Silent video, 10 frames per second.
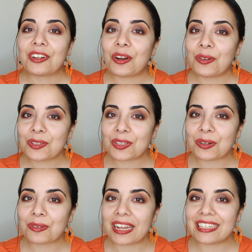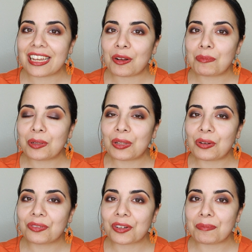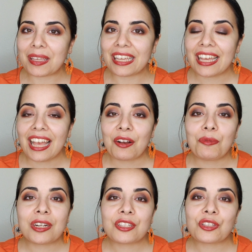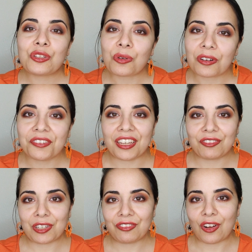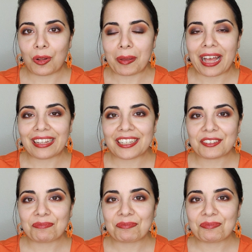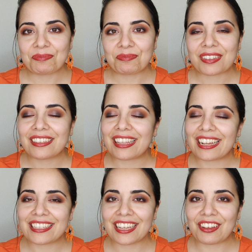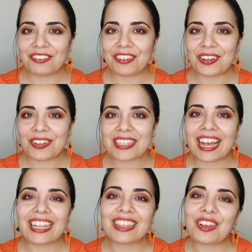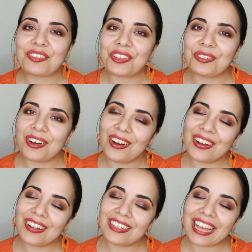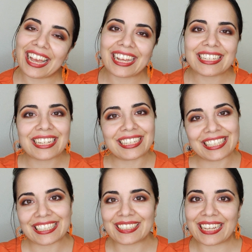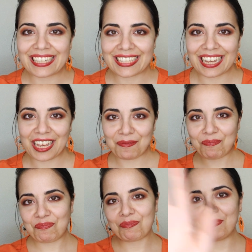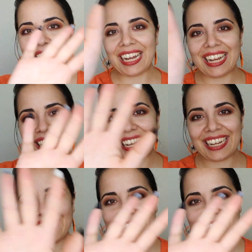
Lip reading: Also write down below for me, what is your favorite fall palette? Thanks again, folks. I love you all, and until next time. Bye.